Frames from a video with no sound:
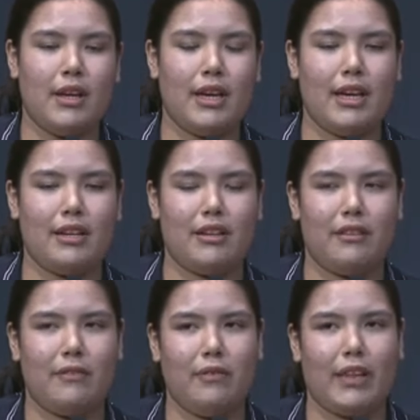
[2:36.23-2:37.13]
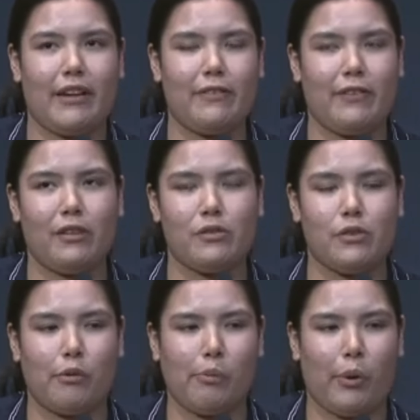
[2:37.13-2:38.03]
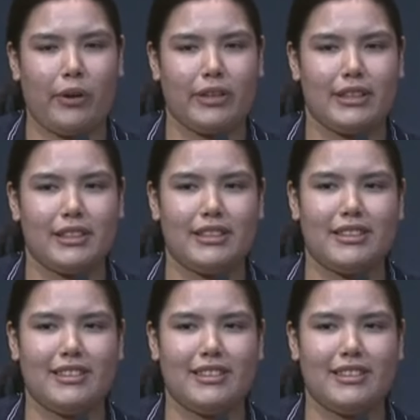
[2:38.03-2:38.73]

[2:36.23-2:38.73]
And life felt so pointless.